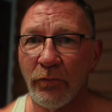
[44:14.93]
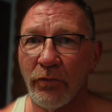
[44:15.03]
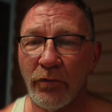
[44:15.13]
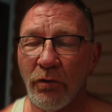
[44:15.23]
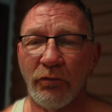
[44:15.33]

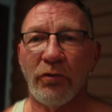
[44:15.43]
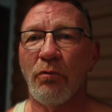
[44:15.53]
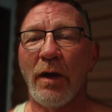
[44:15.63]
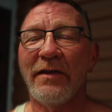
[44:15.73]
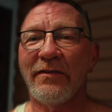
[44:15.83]
So
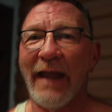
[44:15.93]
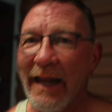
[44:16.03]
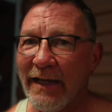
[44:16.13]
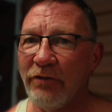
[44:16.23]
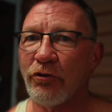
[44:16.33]
what is
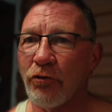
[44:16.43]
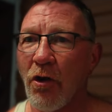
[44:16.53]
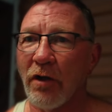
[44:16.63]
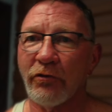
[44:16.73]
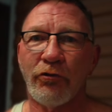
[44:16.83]
age
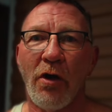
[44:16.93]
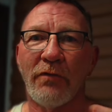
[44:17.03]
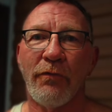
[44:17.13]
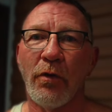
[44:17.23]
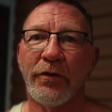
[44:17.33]
strong?
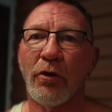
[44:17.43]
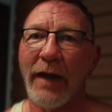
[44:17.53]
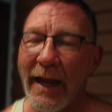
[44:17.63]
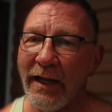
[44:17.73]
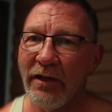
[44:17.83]
Strong for your
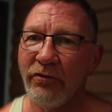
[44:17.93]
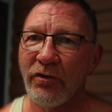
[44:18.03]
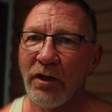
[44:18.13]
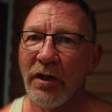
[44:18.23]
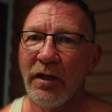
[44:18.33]

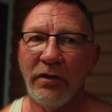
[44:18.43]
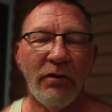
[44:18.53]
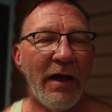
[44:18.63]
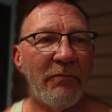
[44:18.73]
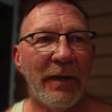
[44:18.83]
age?
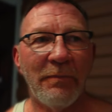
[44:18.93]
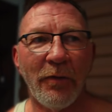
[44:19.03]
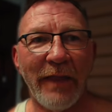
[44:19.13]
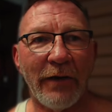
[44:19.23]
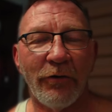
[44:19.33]
You have
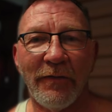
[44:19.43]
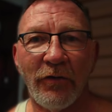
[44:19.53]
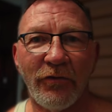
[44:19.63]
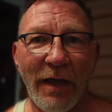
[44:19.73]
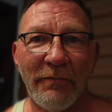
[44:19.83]
people that are in
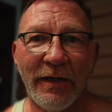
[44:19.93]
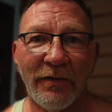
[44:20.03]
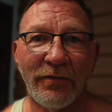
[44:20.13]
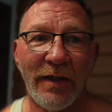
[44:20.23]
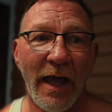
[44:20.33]
their
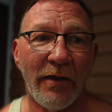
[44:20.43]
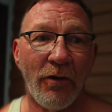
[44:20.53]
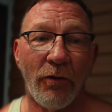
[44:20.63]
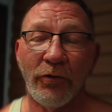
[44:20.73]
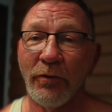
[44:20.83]
70s that
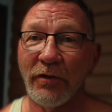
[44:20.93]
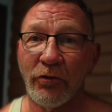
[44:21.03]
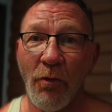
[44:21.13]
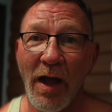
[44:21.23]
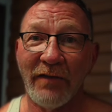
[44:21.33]
are doing
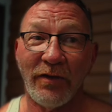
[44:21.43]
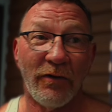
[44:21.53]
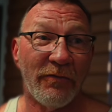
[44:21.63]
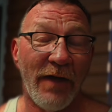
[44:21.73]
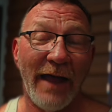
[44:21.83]
squats that
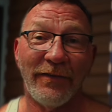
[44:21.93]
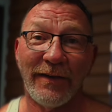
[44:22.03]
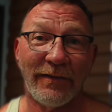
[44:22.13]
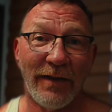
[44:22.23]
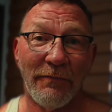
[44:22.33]
are 500,
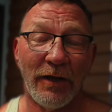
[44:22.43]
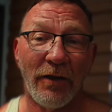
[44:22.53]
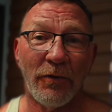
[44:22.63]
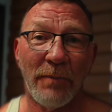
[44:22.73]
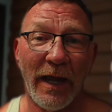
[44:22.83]
600,
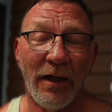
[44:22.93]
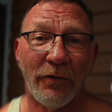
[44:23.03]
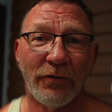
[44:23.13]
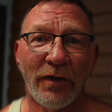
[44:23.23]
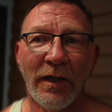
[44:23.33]
700
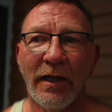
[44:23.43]
pounds.